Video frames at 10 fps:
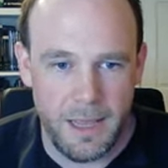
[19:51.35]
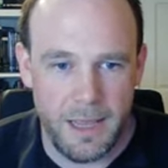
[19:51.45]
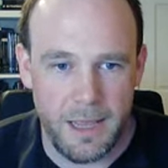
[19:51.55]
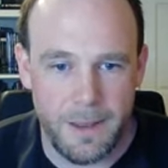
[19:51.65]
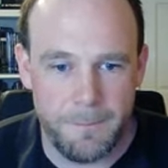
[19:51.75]

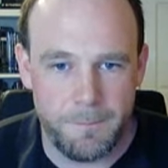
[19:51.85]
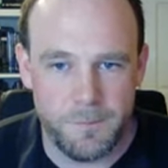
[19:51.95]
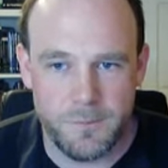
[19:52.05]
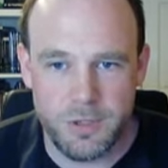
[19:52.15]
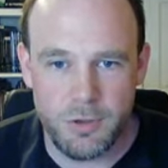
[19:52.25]
Um,
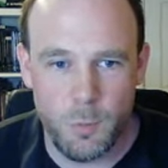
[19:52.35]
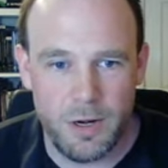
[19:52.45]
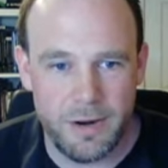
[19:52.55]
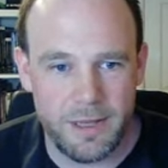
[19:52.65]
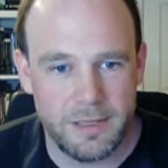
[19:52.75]
so the Willow
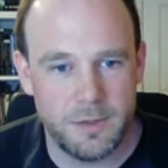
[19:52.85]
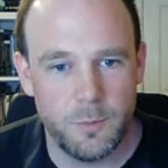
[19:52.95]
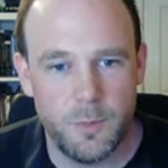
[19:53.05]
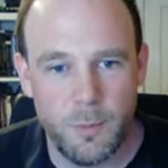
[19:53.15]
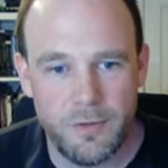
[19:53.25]
Knight,
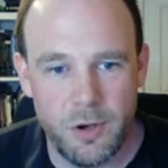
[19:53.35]
we have an